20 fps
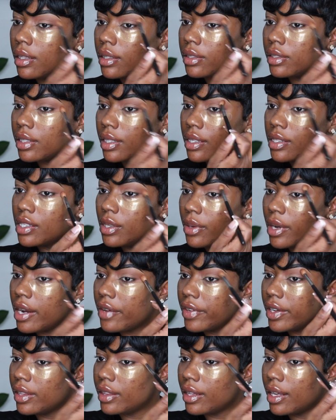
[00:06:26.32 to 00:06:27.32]
just so
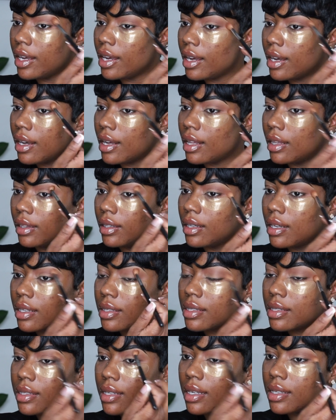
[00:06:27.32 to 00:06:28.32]
everything
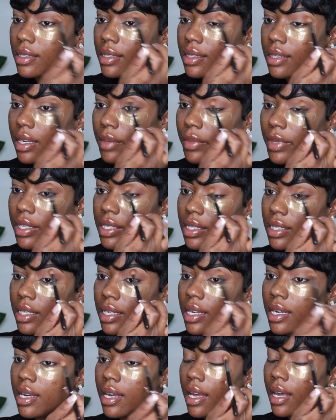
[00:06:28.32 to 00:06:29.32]
looks
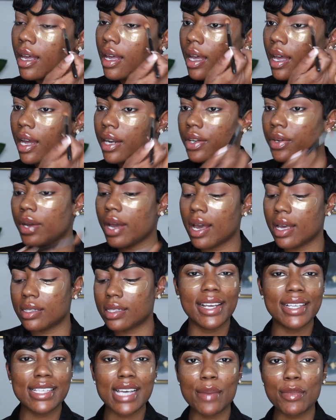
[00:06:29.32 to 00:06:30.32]
seamlessly. And you guys,
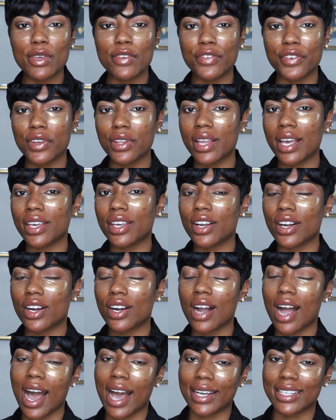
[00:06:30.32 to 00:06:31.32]
anytime you feel like
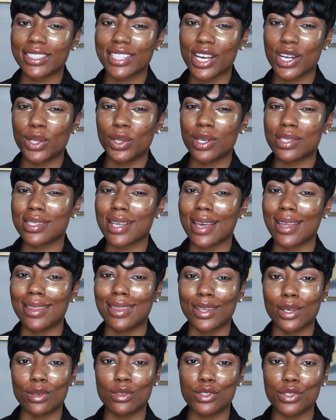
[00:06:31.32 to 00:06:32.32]
your eyeshadow looks a
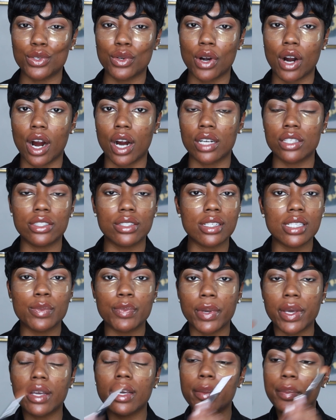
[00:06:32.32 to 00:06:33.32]
little too harsh, just
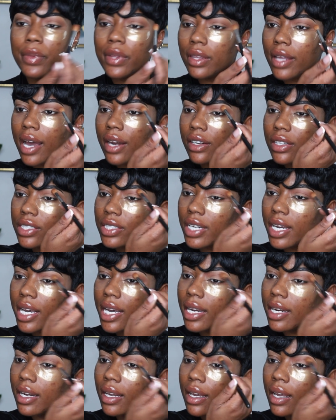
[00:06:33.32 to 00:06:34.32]
pick up the lighter
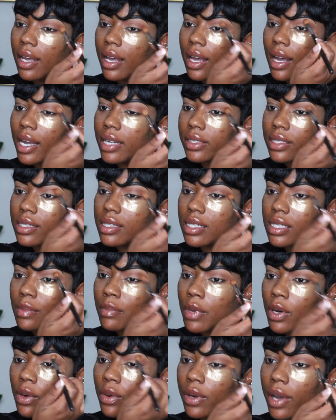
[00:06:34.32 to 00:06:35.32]
shade and just
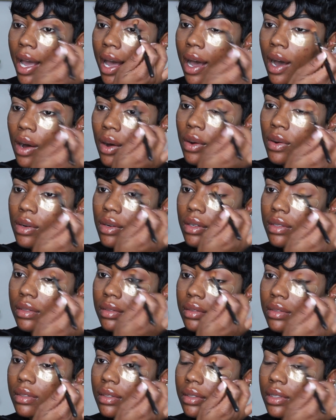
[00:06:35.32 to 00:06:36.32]
smoke out
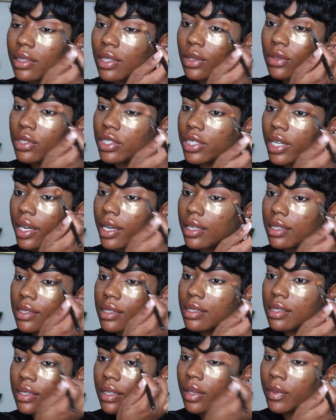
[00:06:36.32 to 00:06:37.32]
those
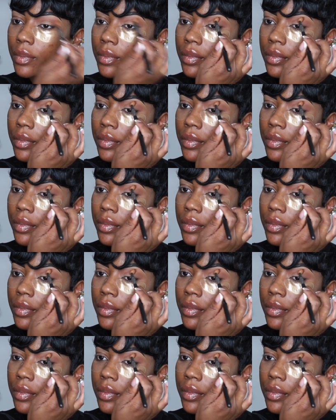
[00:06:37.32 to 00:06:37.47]
shades.